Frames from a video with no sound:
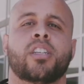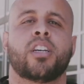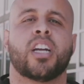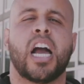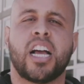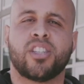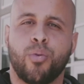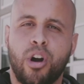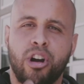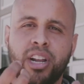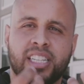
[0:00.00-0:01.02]
God's
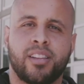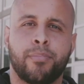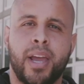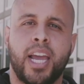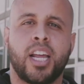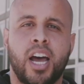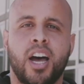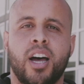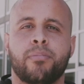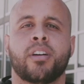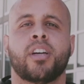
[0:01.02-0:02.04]
word is the main
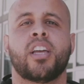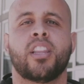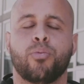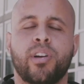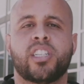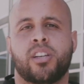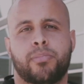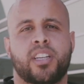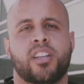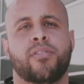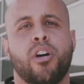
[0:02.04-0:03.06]
hub that we should be
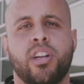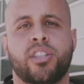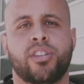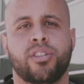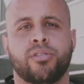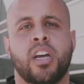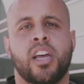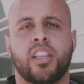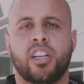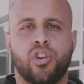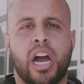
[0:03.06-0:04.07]
devoted to
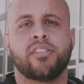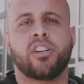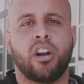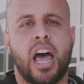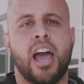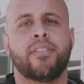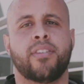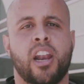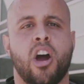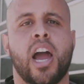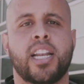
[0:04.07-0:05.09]
that drives our life and
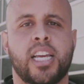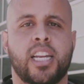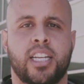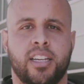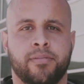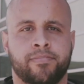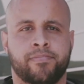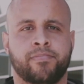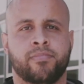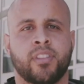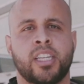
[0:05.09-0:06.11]
our identity.
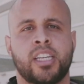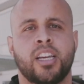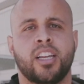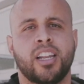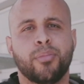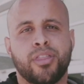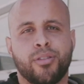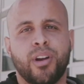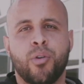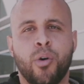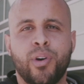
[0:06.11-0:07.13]
Number
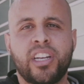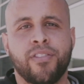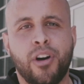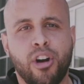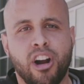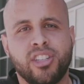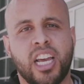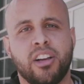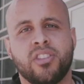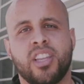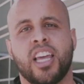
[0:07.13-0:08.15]
three, when we devote
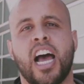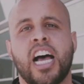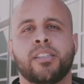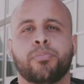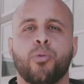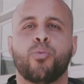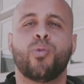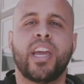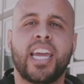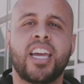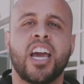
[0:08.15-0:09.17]
ourselves to the gospel,
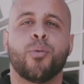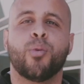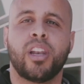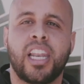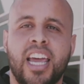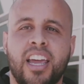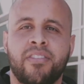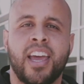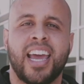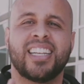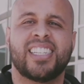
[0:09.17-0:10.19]
we will live
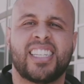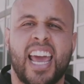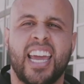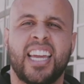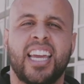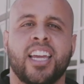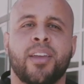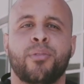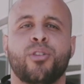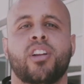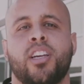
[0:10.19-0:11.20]
and stay in
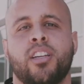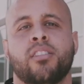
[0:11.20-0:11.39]
community.